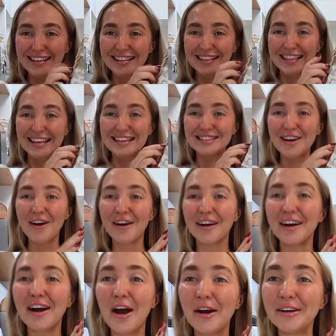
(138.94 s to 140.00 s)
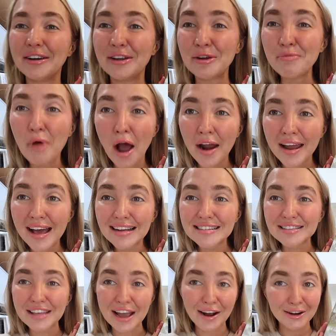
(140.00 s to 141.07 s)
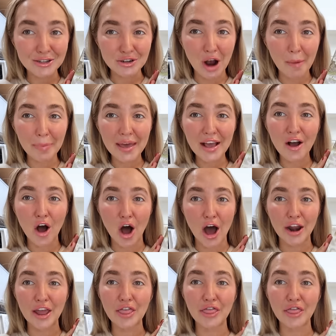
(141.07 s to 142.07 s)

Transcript: These are our new product. They are dropping on